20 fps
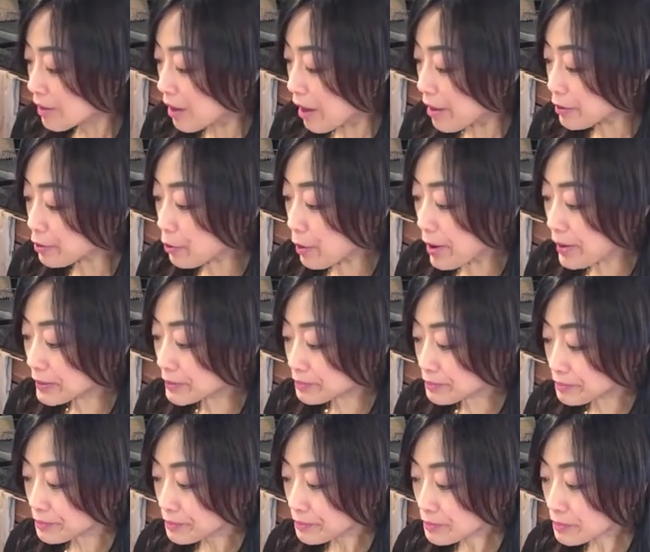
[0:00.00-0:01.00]
Anyway,
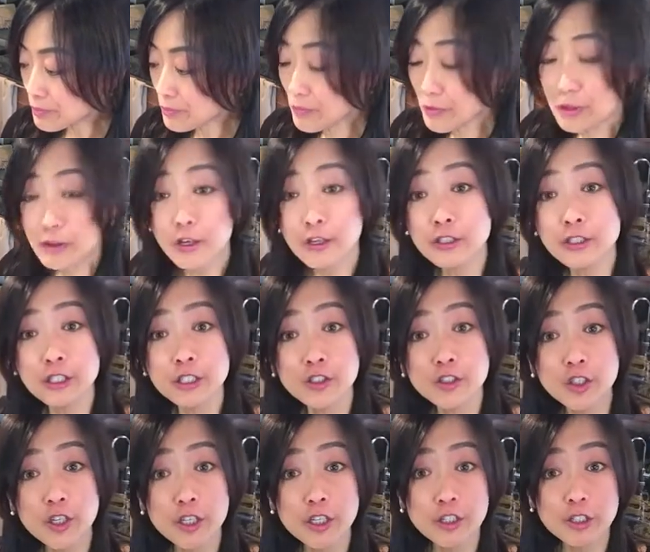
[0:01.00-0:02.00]
this is
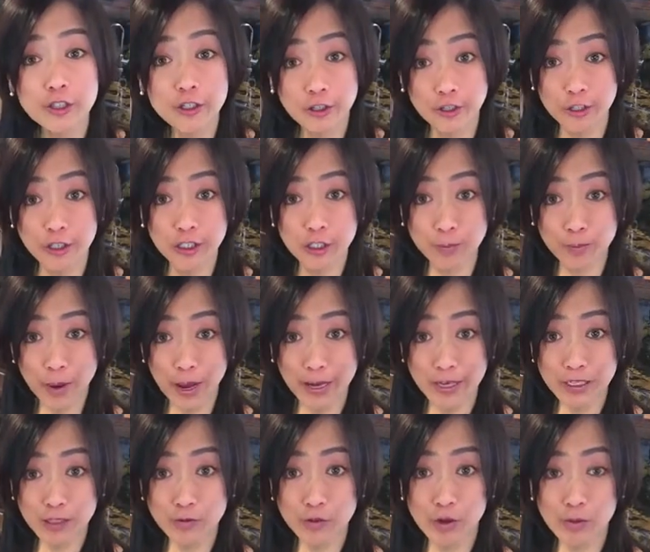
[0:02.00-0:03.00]
just good
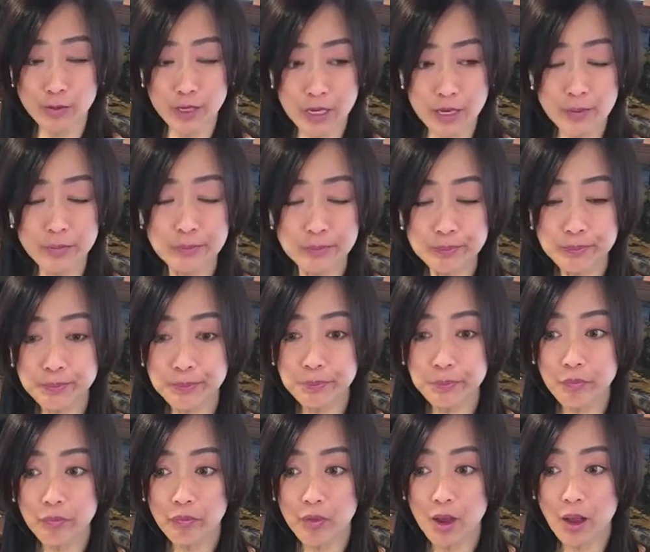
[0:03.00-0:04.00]
spice for me.
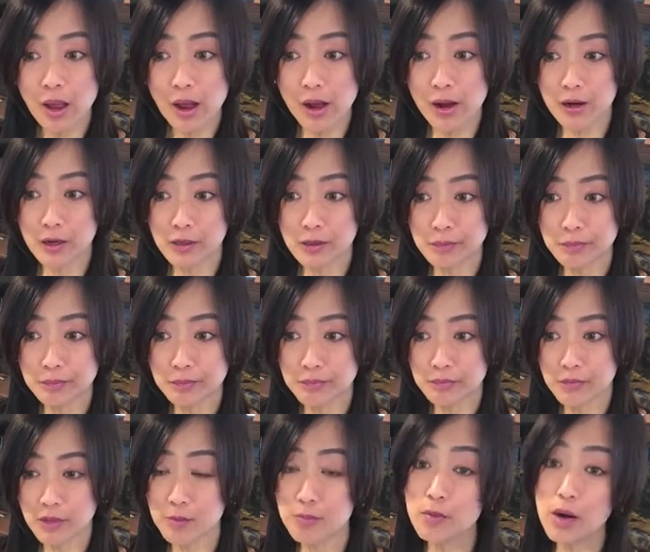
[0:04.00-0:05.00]

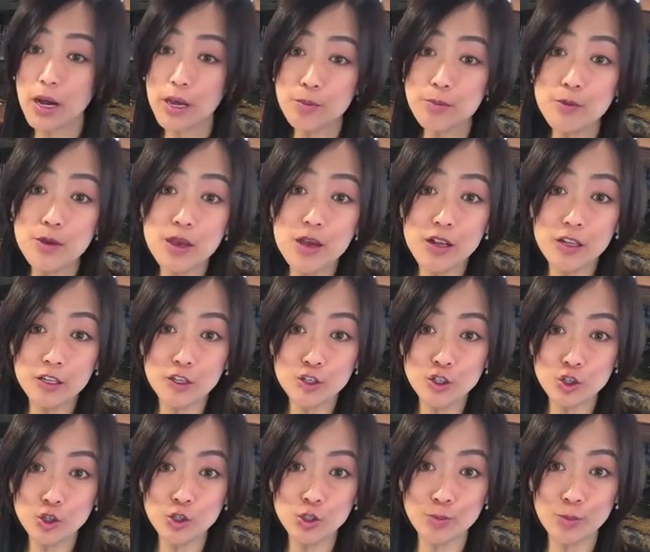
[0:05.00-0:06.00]
It might be a little
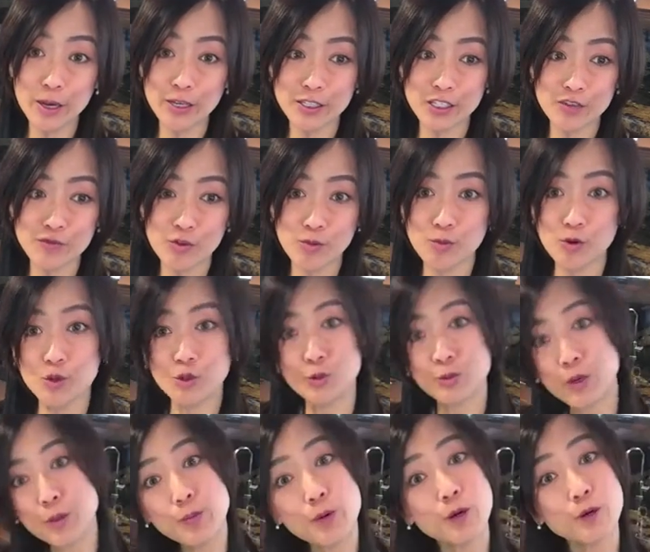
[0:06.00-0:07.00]
too spicy for most
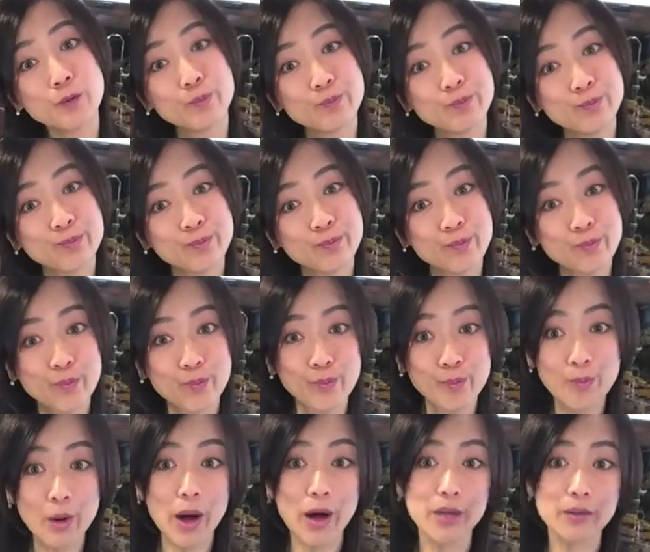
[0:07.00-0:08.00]
people,
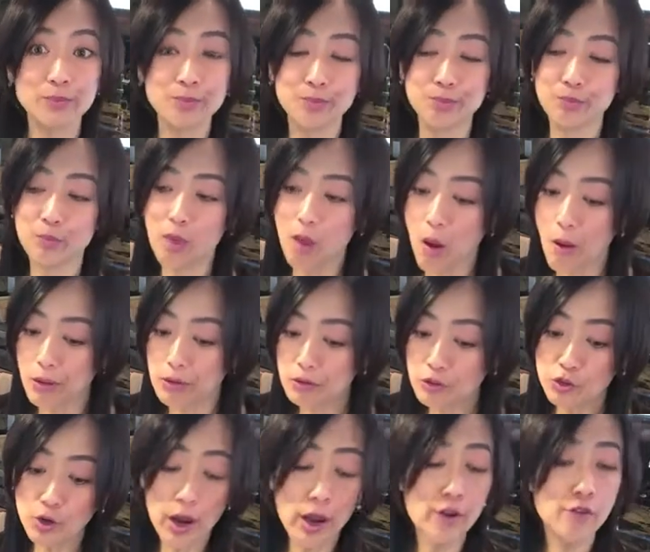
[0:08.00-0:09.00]
but
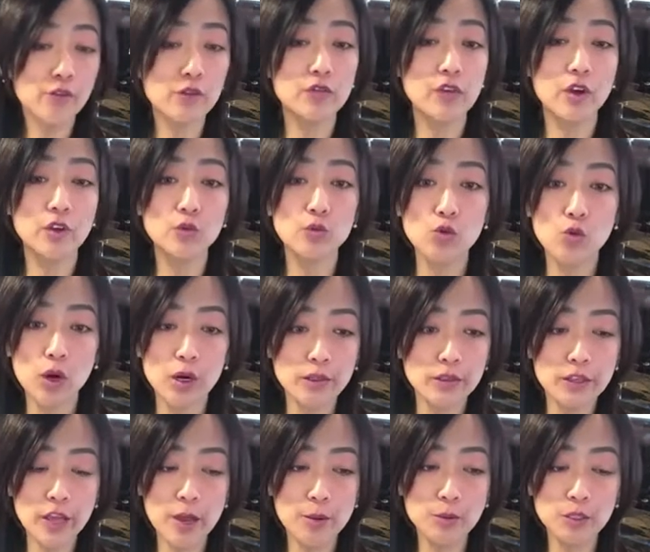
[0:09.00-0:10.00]
try it with 1
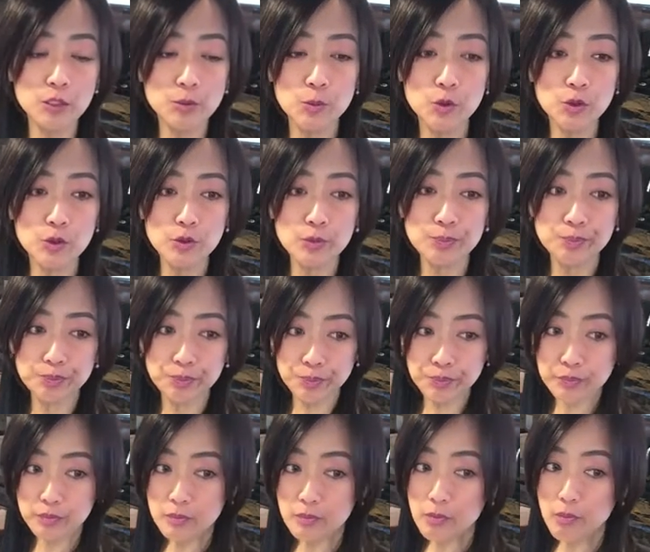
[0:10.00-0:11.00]
tablespoon
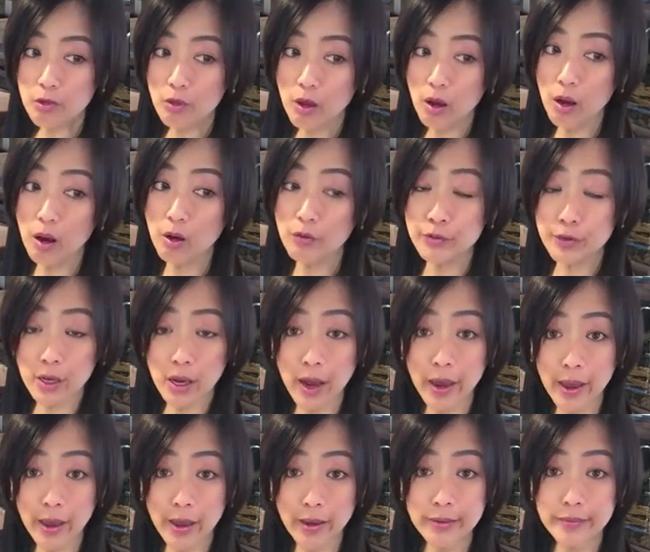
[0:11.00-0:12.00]
of the
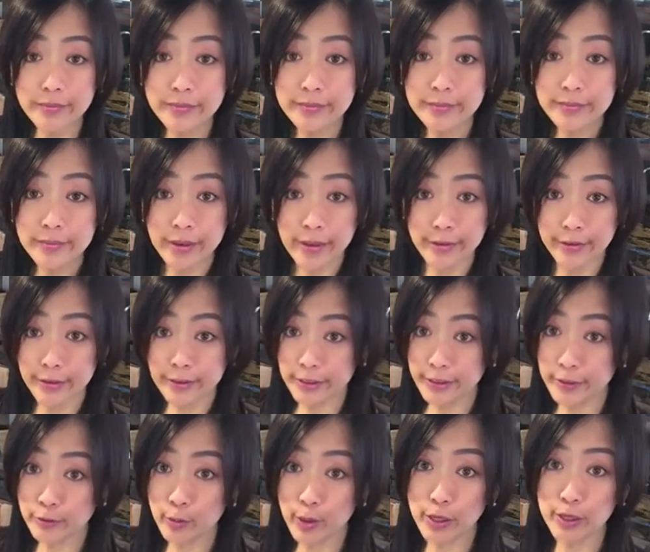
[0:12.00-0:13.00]
cayenne. This
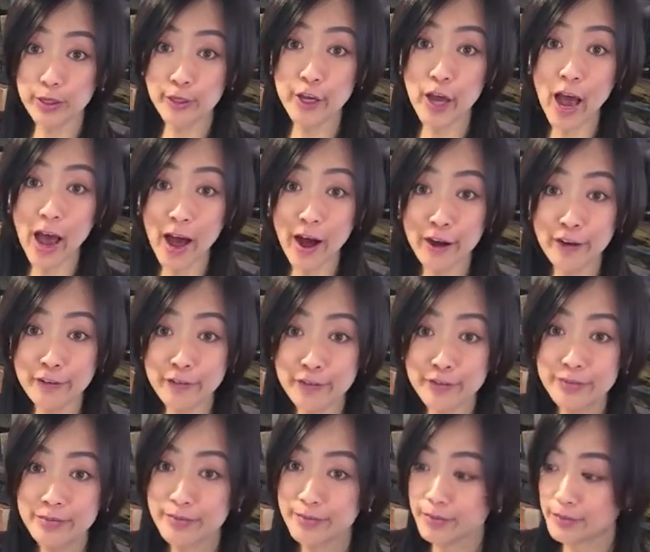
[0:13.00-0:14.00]
is 1.5,
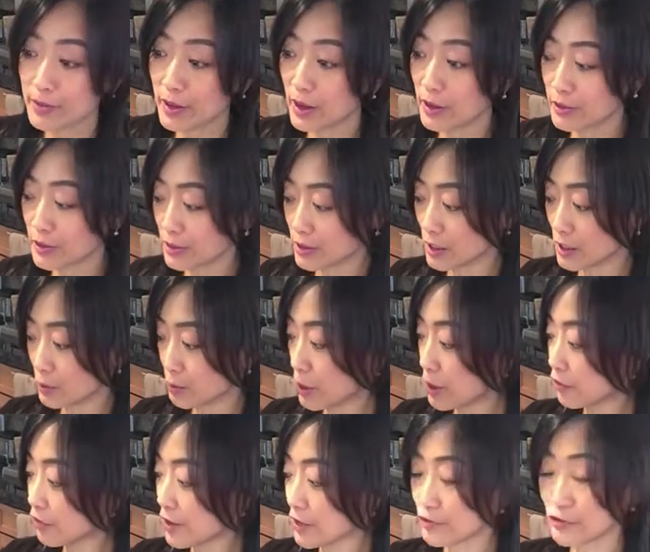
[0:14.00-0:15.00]
and this is
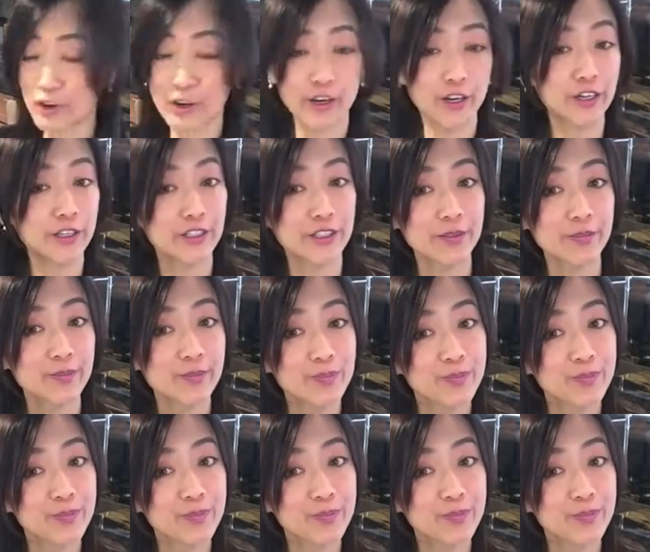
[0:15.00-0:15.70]
perfect for us.